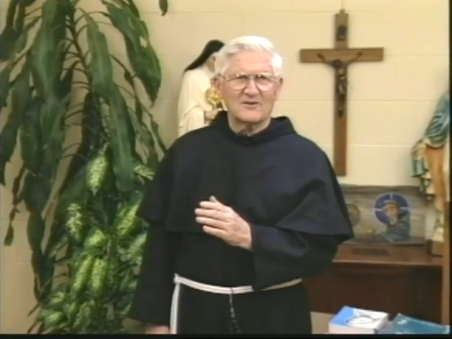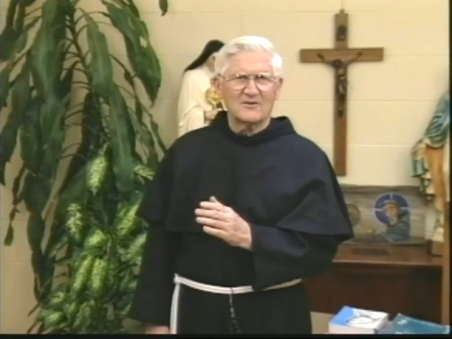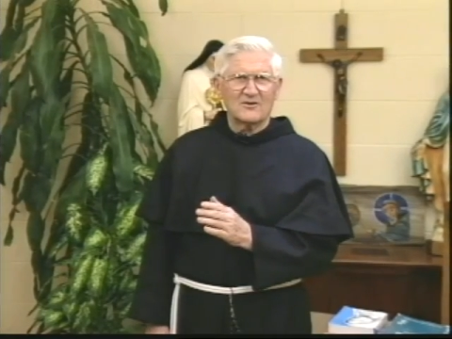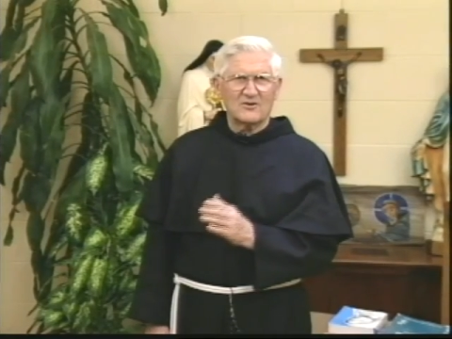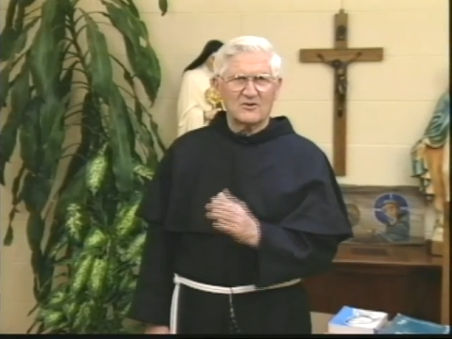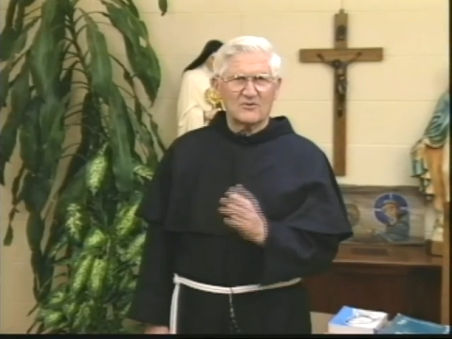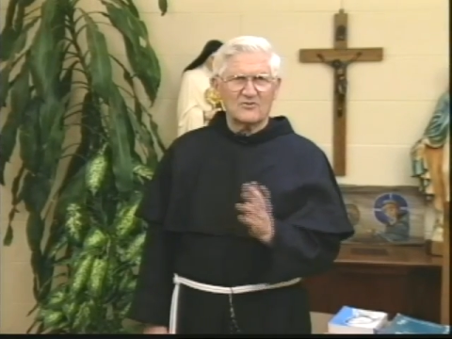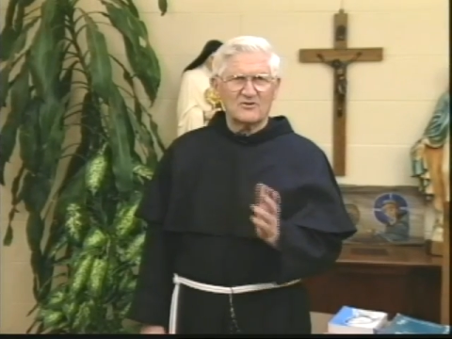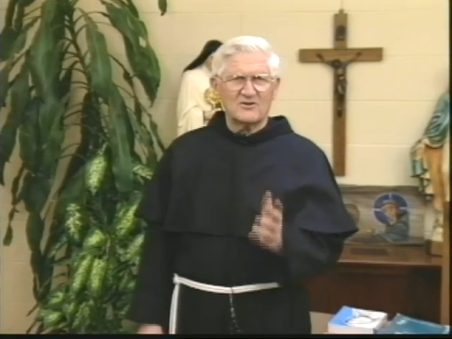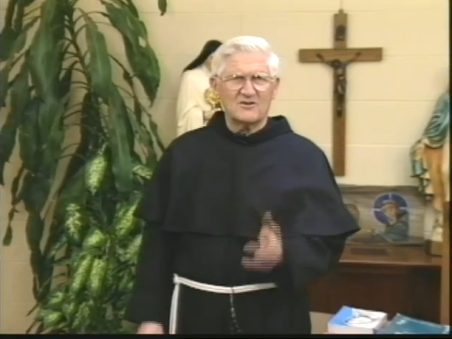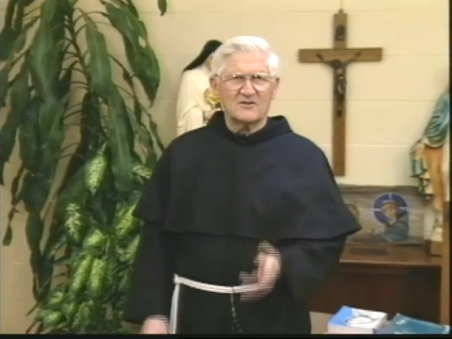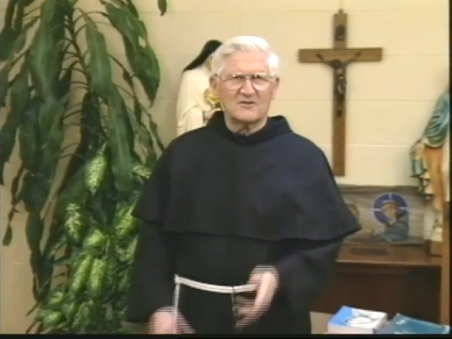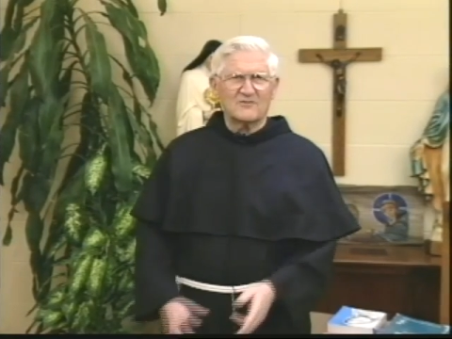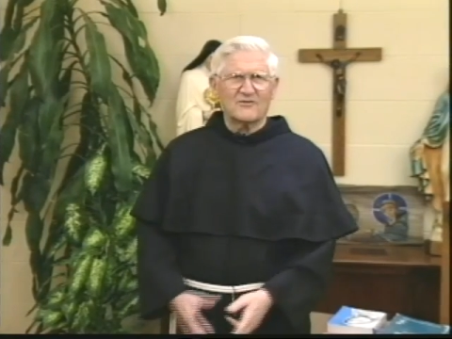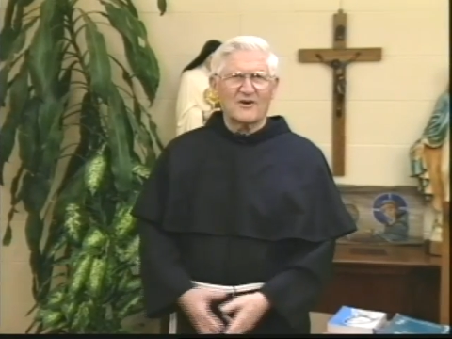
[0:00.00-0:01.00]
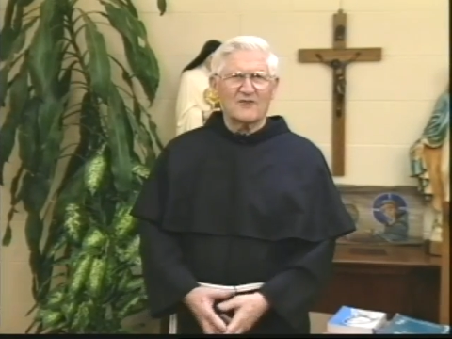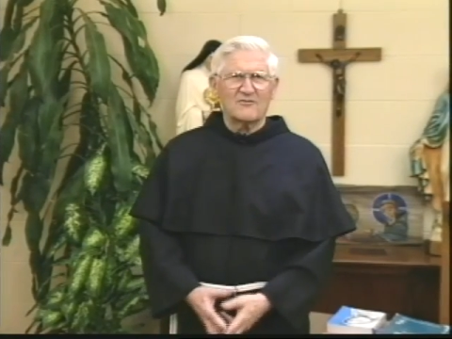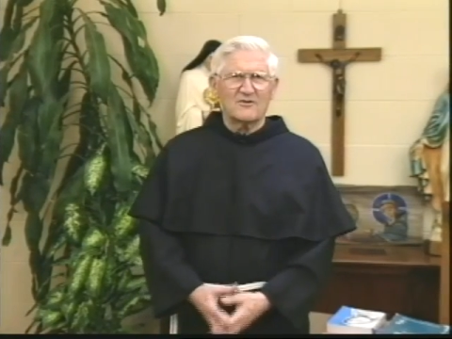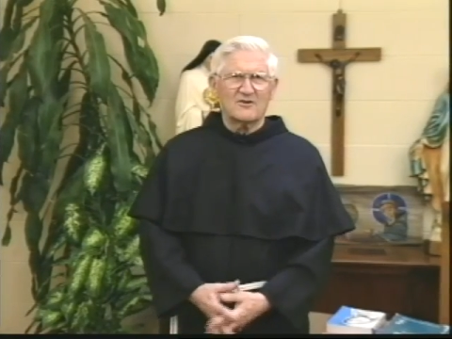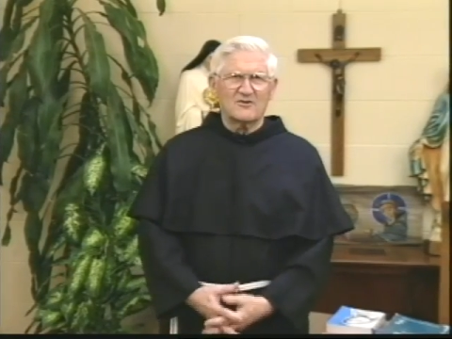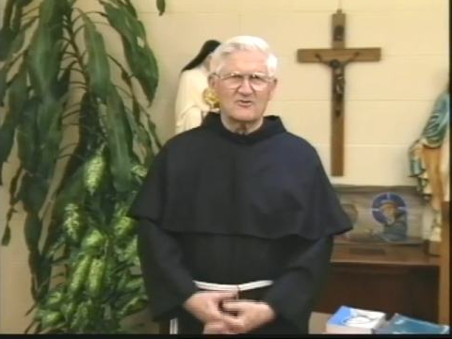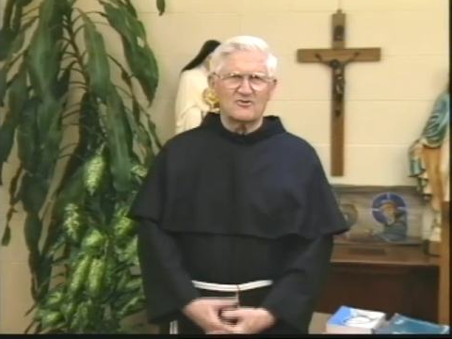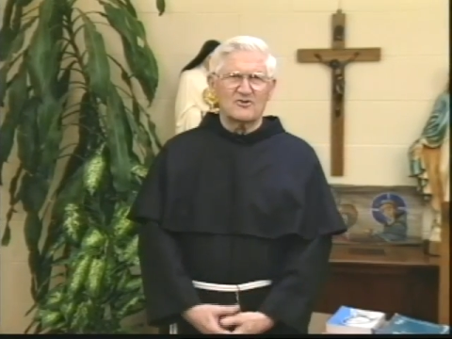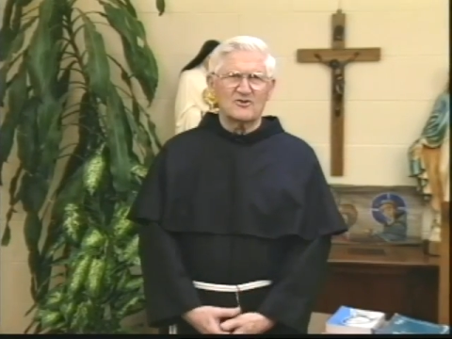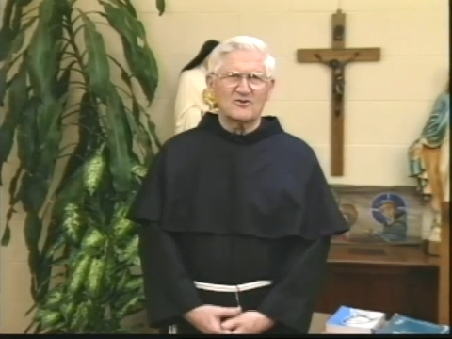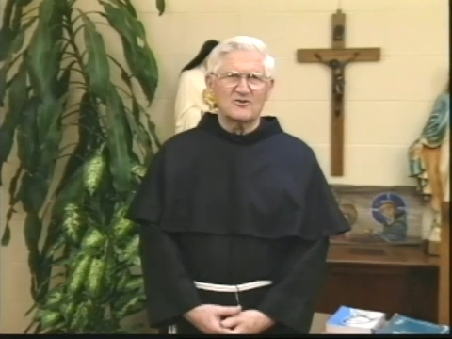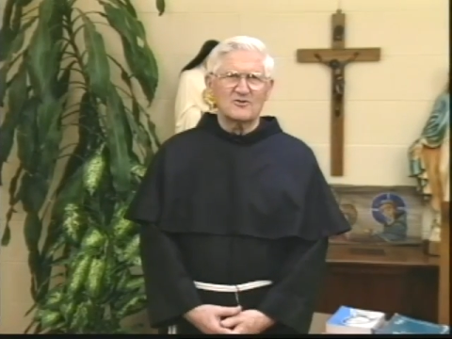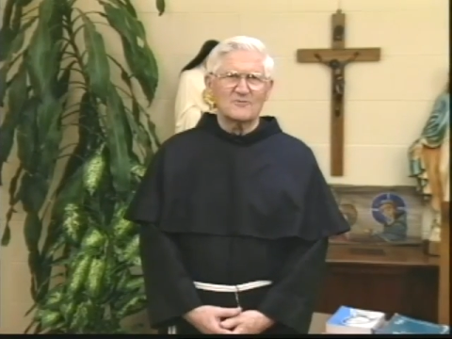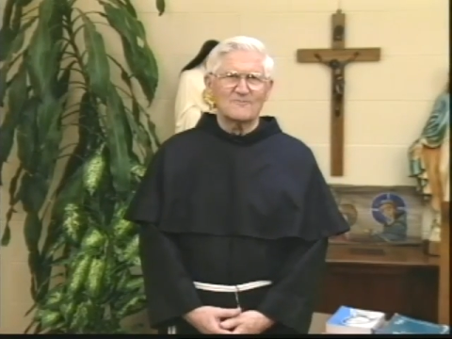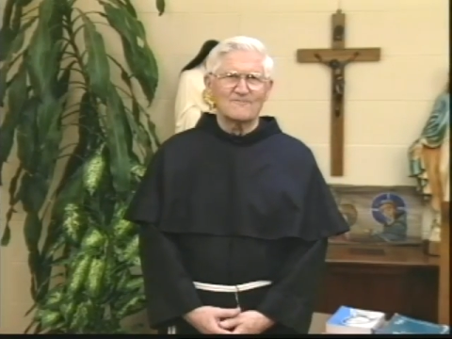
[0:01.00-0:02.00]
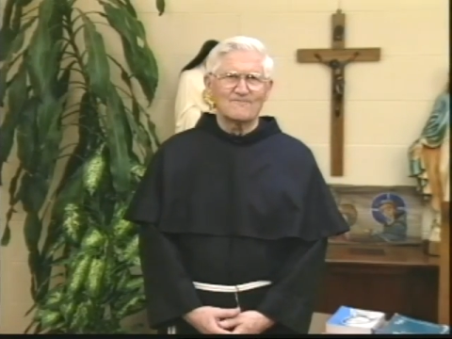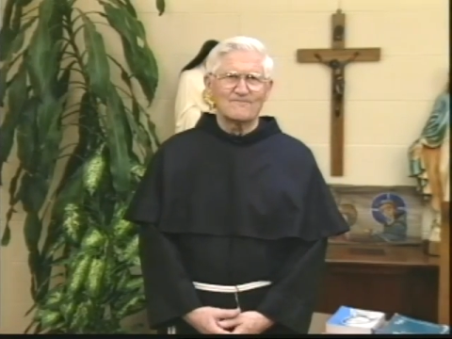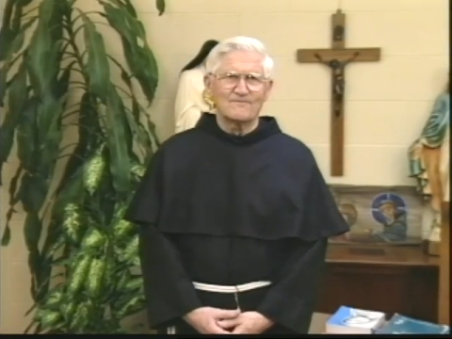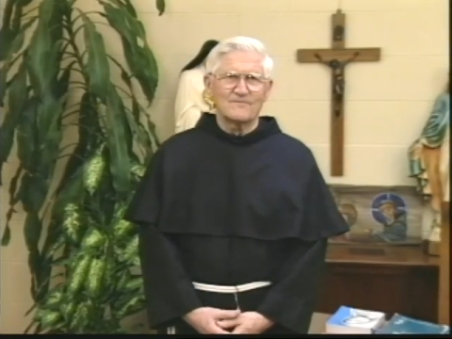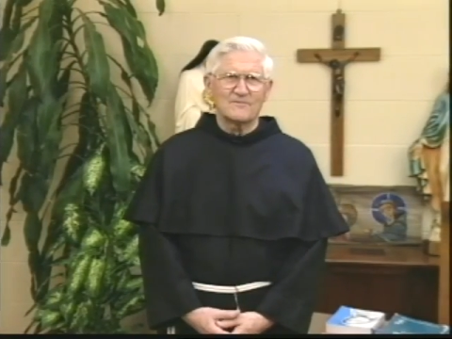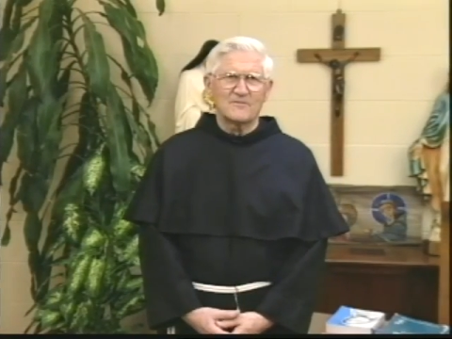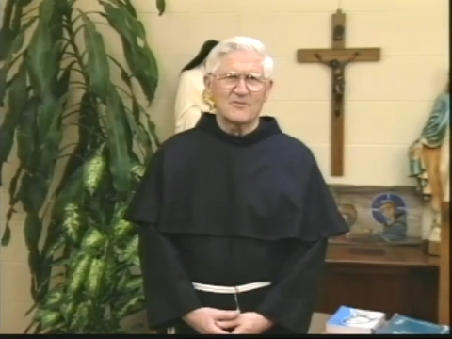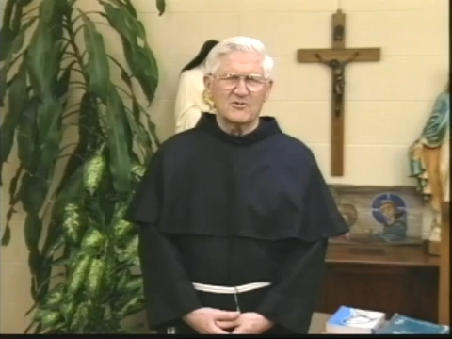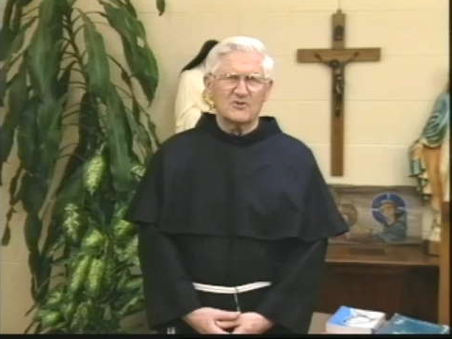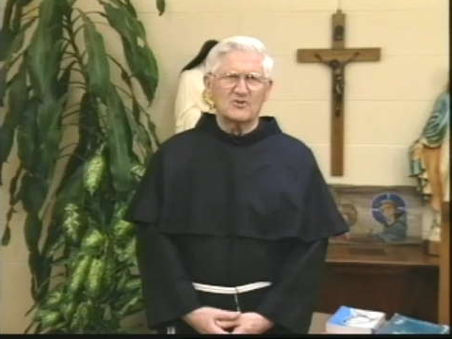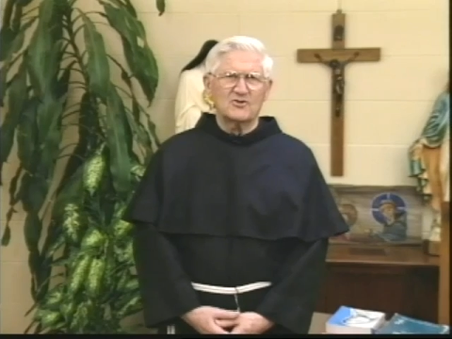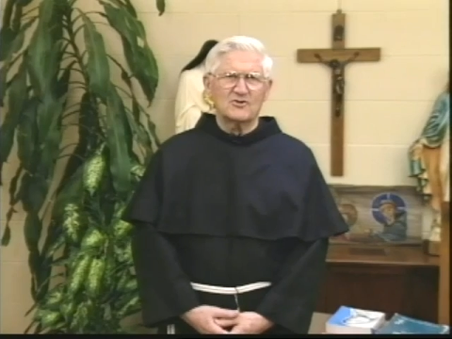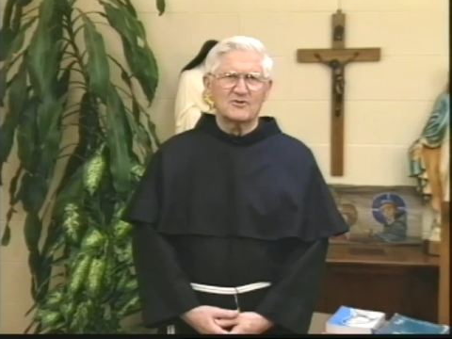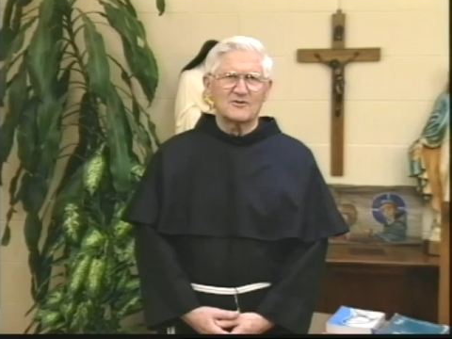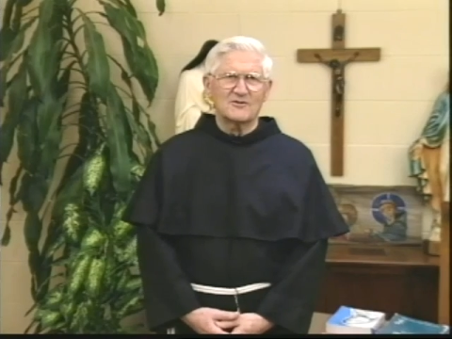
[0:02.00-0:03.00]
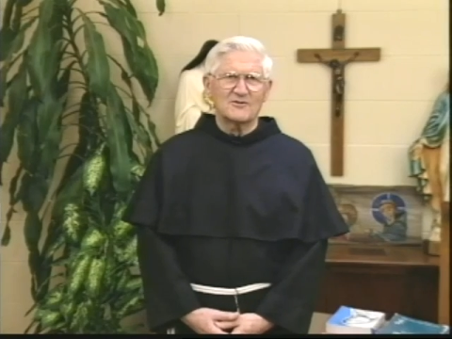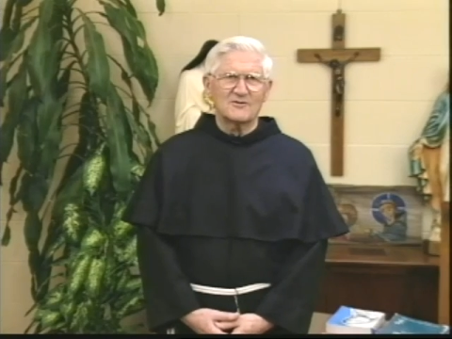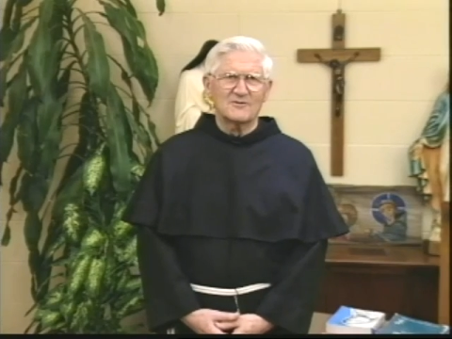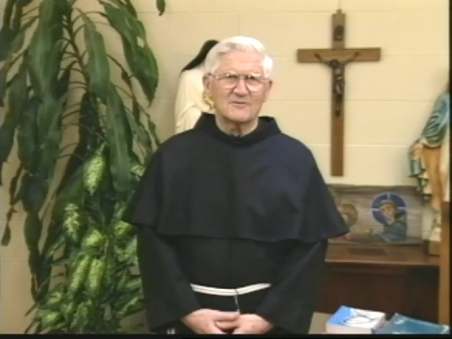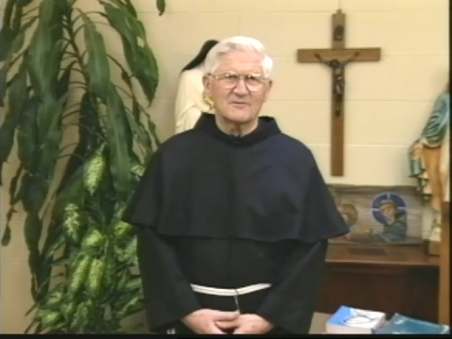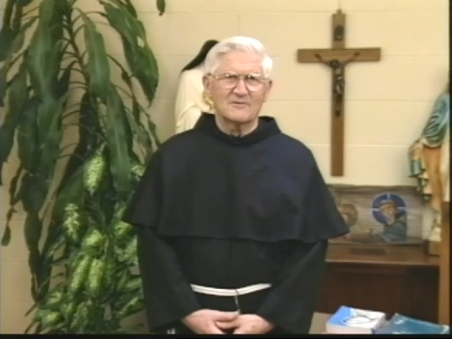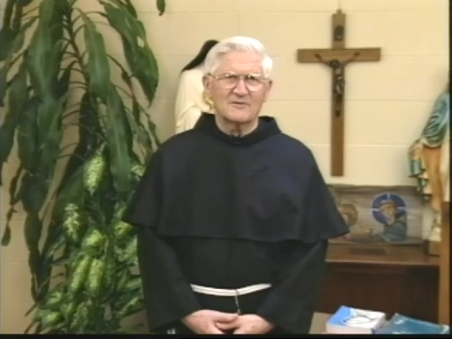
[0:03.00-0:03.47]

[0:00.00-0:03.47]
You know, Jesus founded a church, His church,